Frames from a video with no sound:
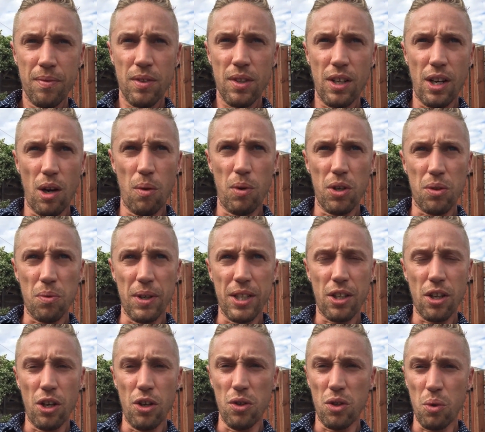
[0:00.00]
you know, what
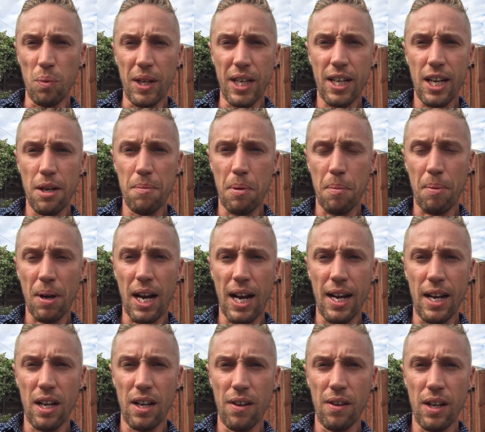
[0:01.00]
do? Do we keep a
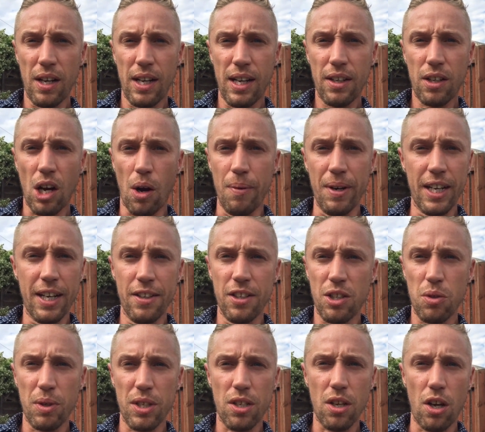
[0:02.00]
player going
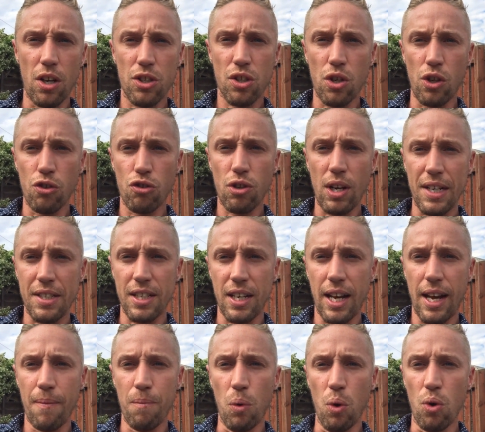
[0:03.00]
into his last contract and
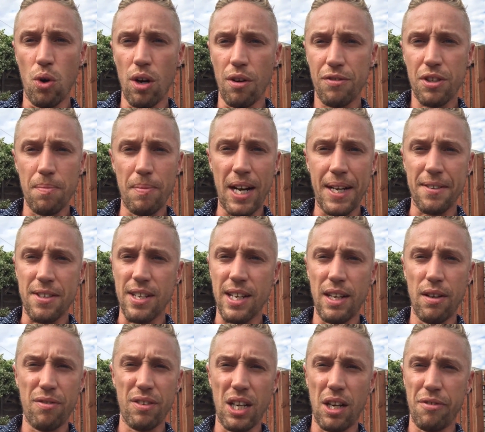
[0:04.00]
let him walk off to Man
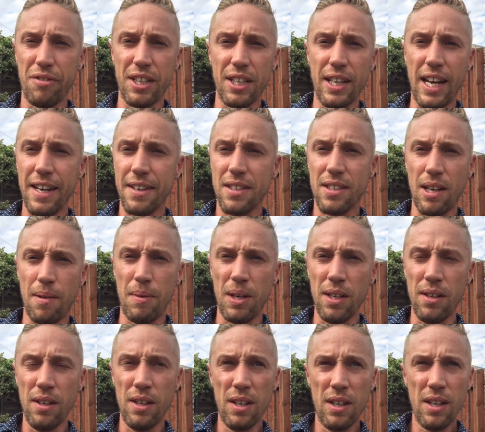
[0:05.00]
City for nothing next summer